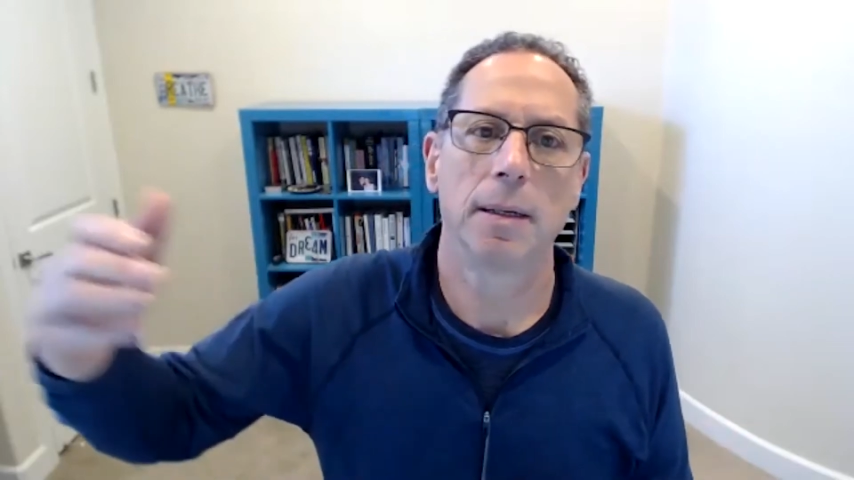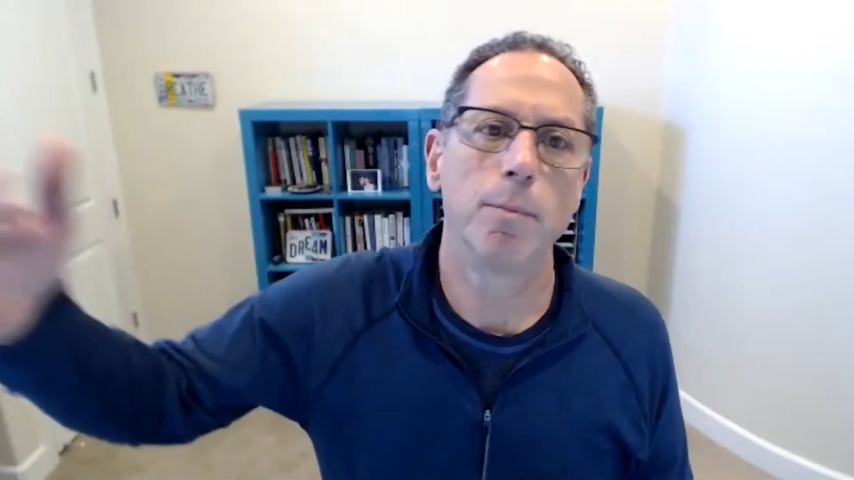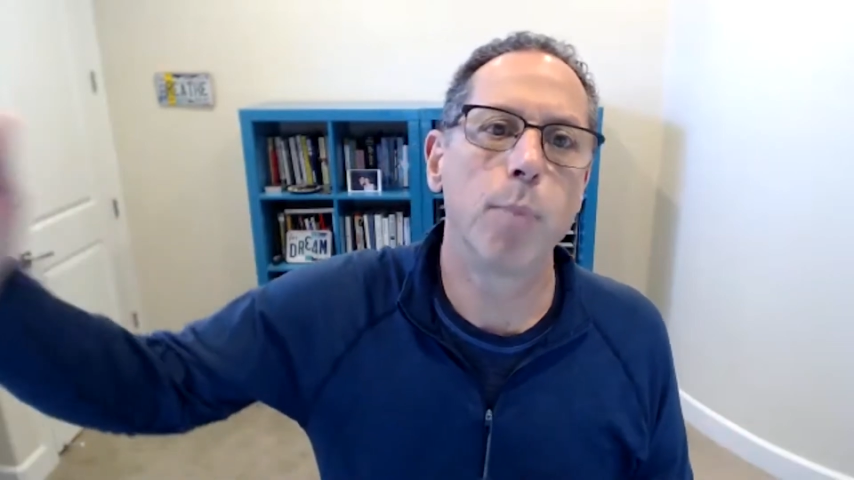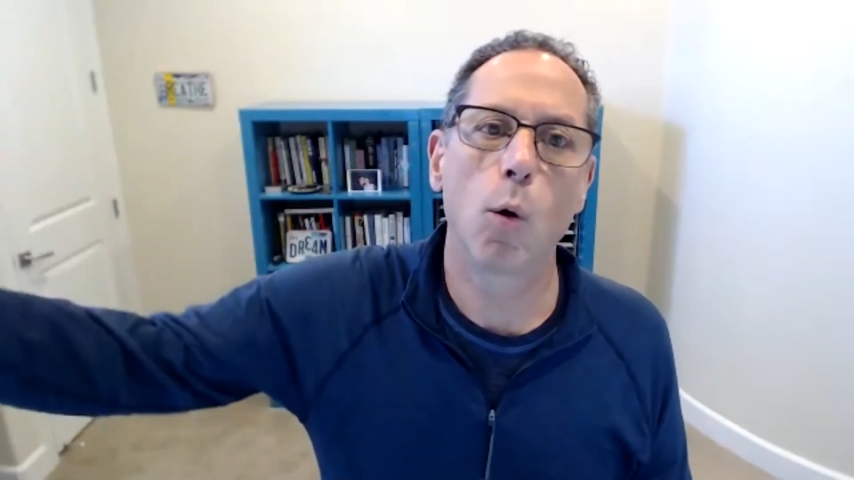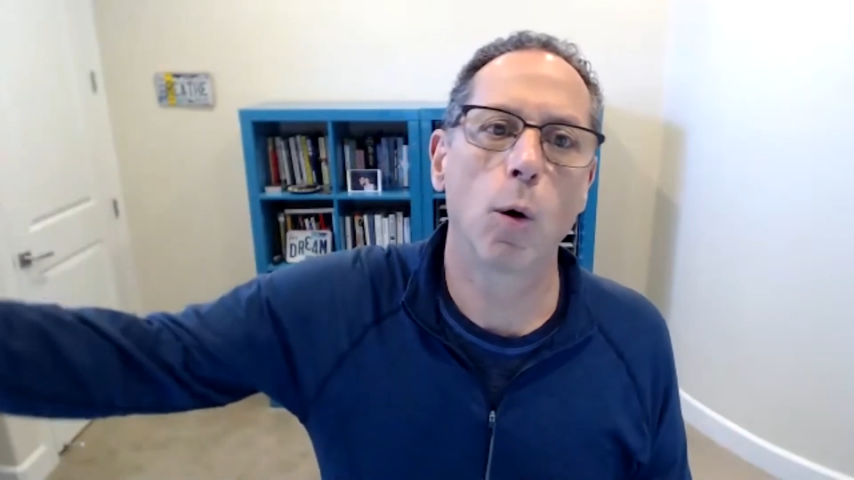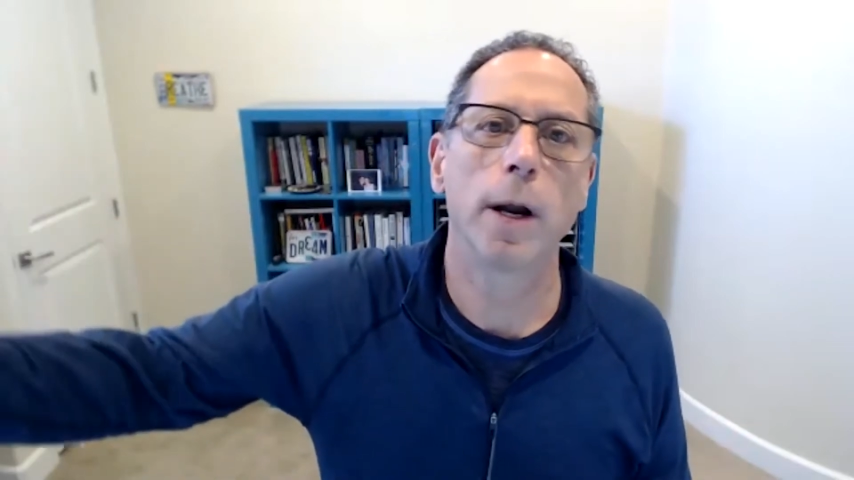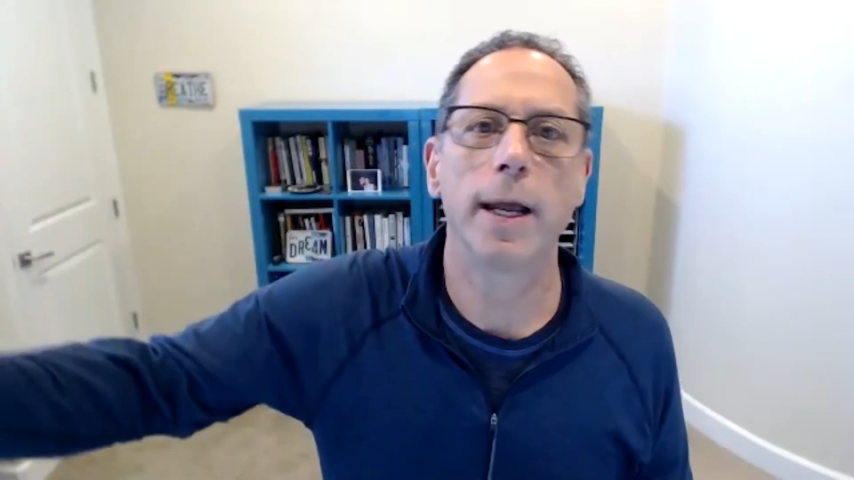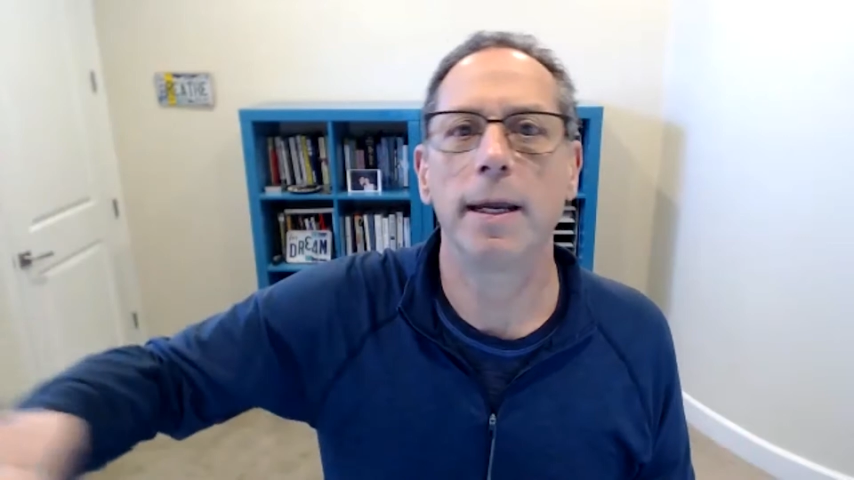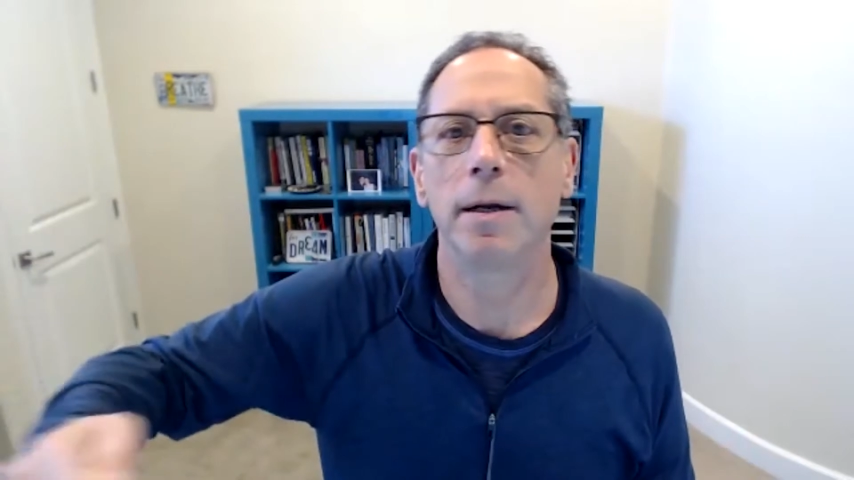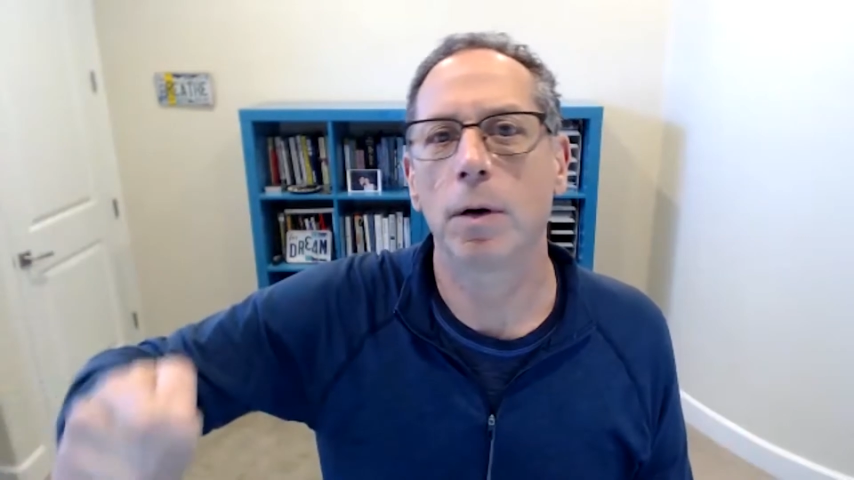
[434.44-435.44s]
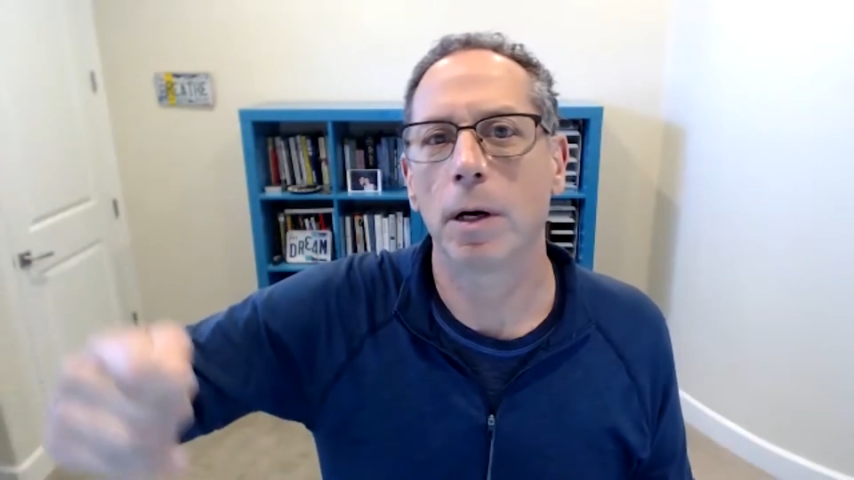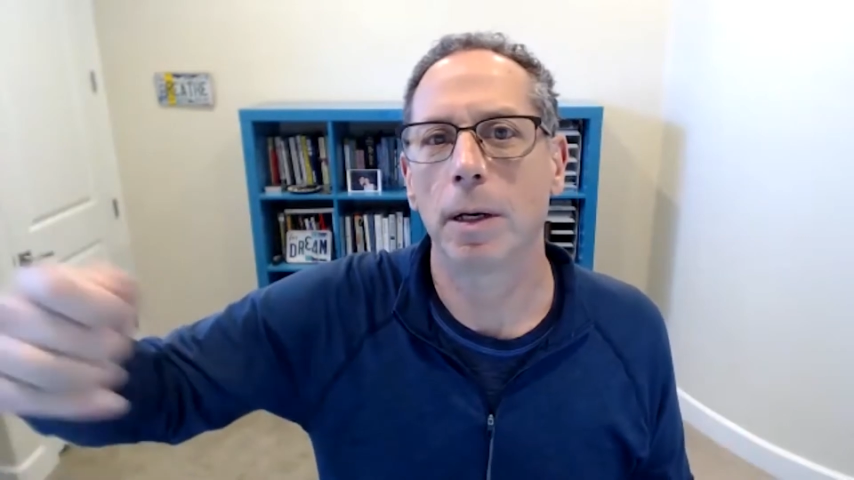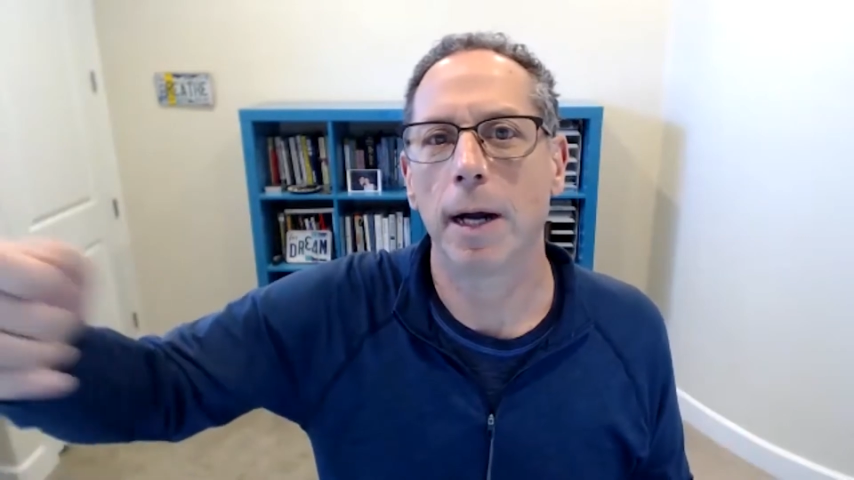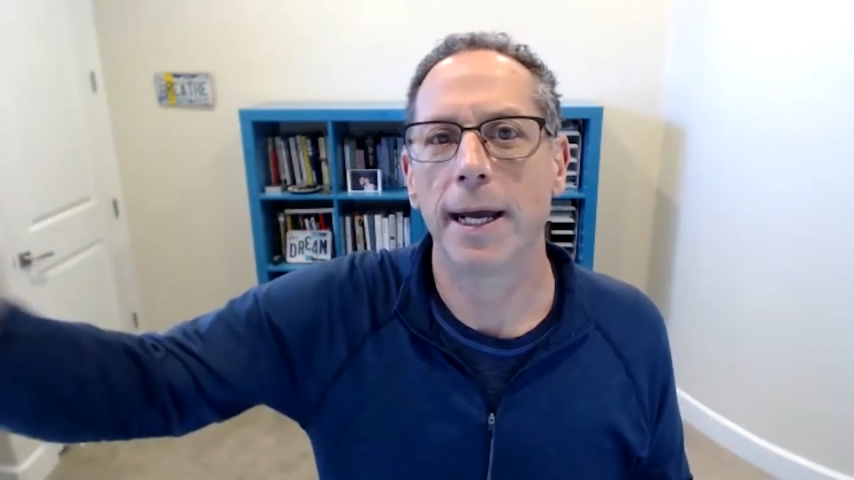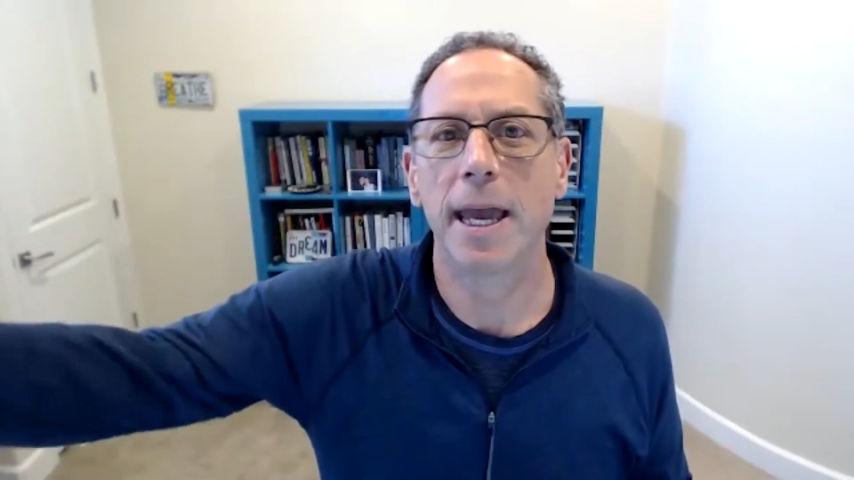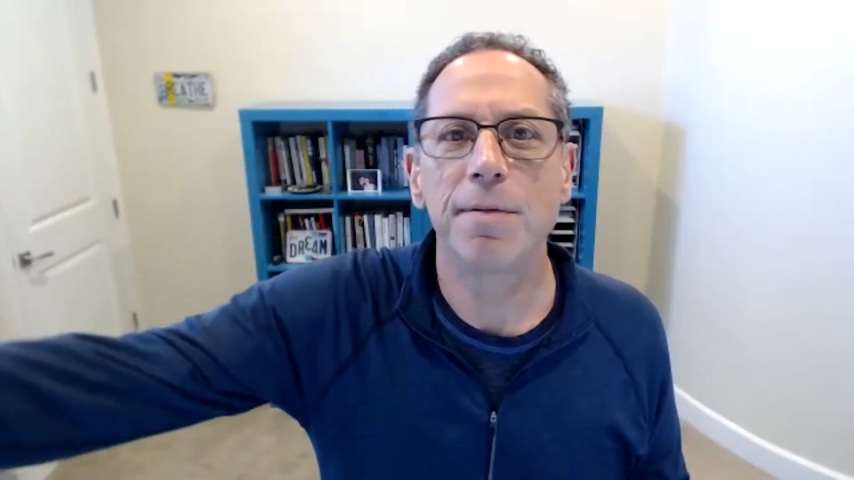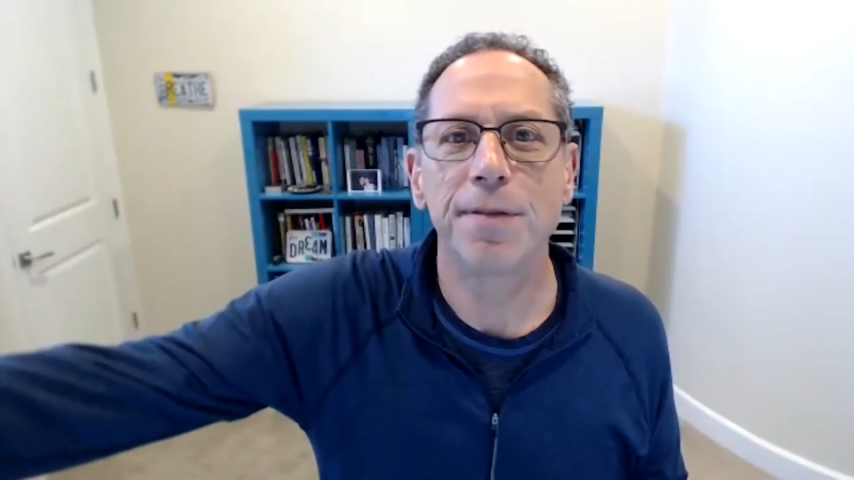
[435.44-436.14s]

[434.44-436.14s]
boring, or I gave